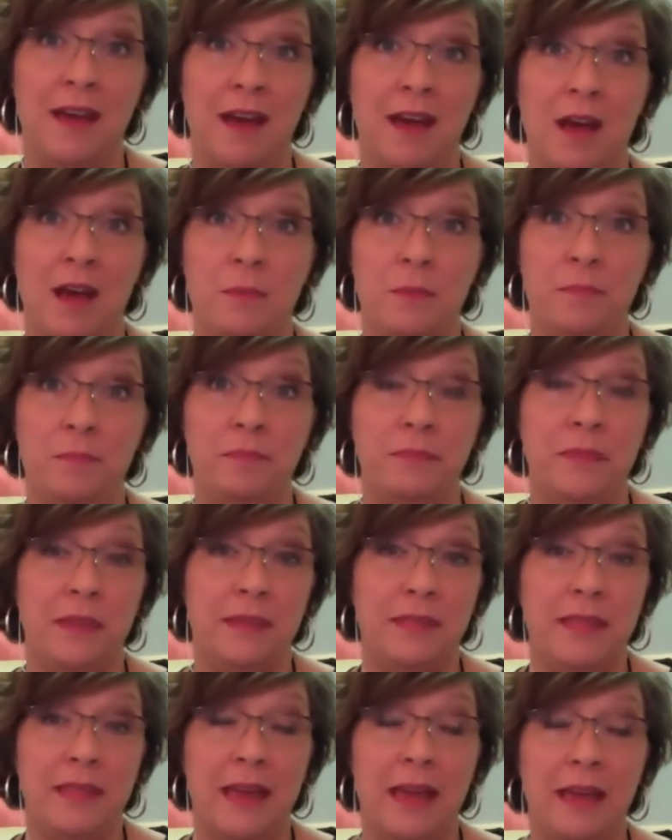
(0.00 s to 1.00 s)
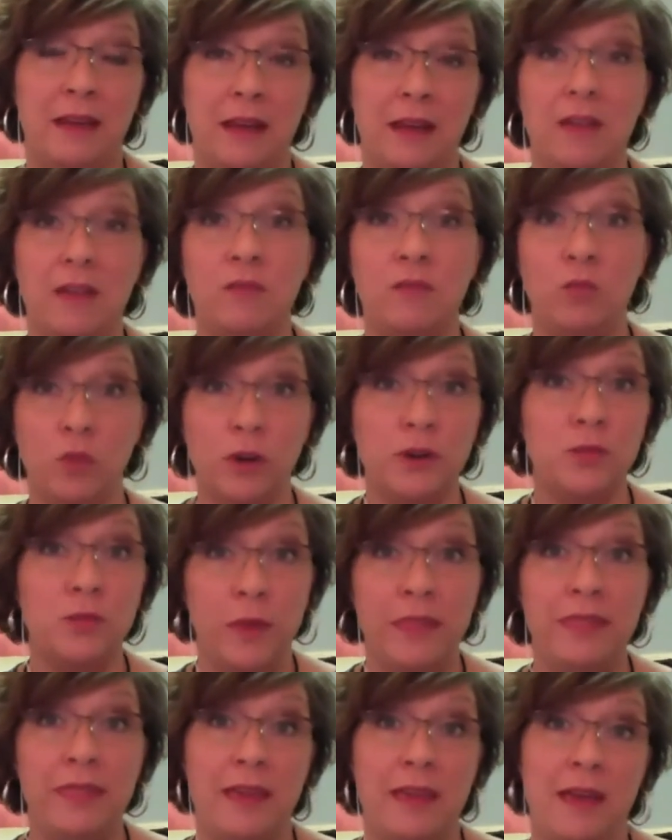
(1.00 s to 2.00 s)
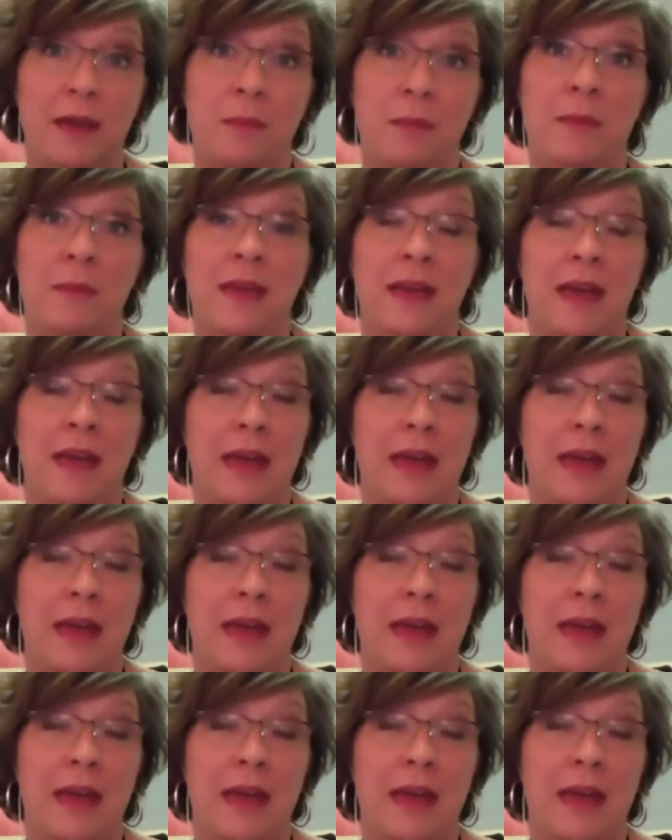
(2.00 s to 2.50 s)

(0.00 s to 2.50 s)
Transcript: that have worked with them